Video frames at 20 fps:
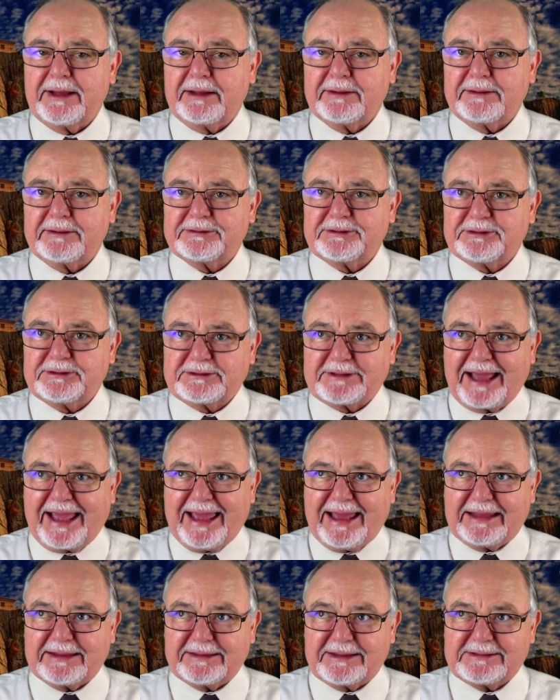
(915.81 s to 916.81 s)

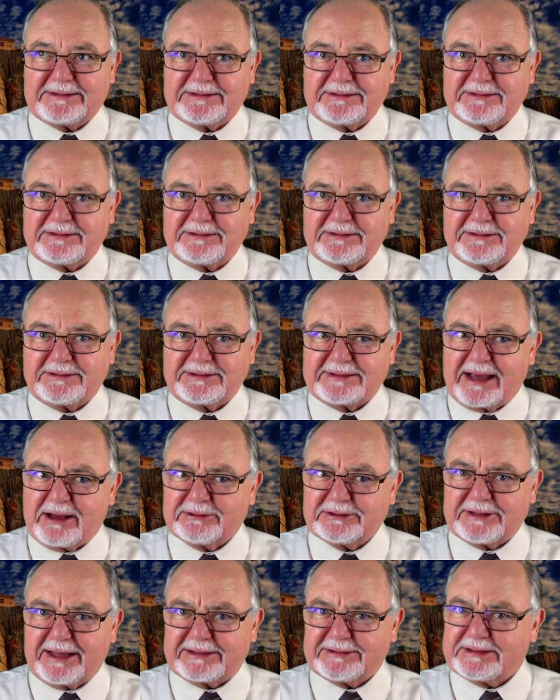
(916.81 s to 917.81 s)
understand this
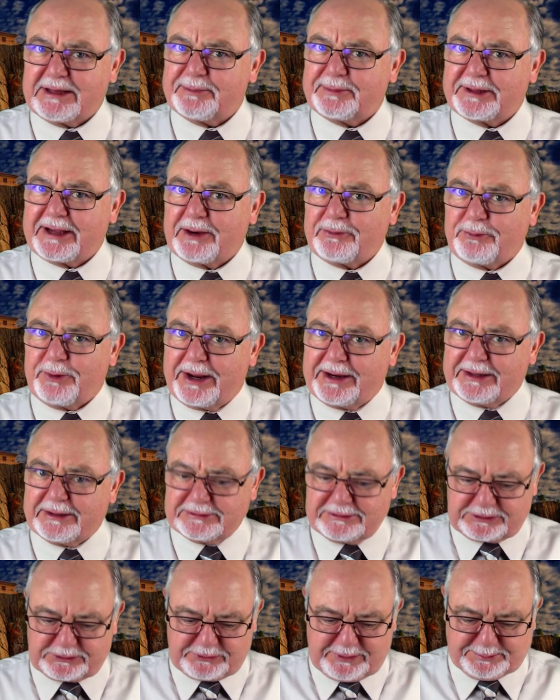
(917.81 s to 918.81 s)
sounds like something I read
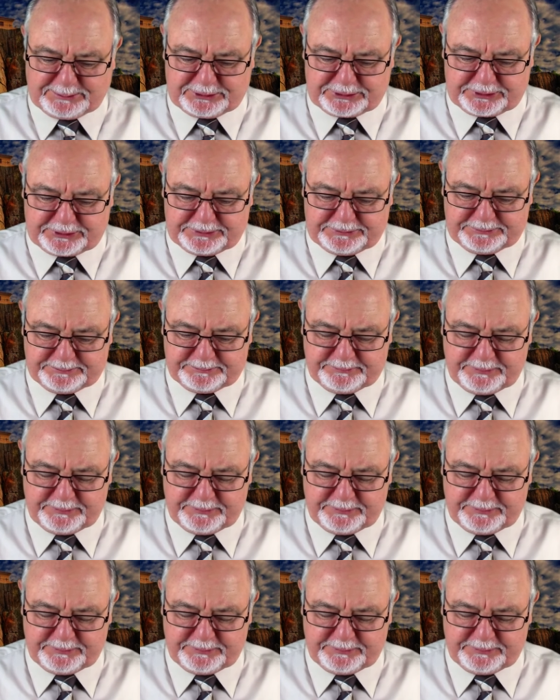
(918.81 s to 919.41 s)
in Scripture.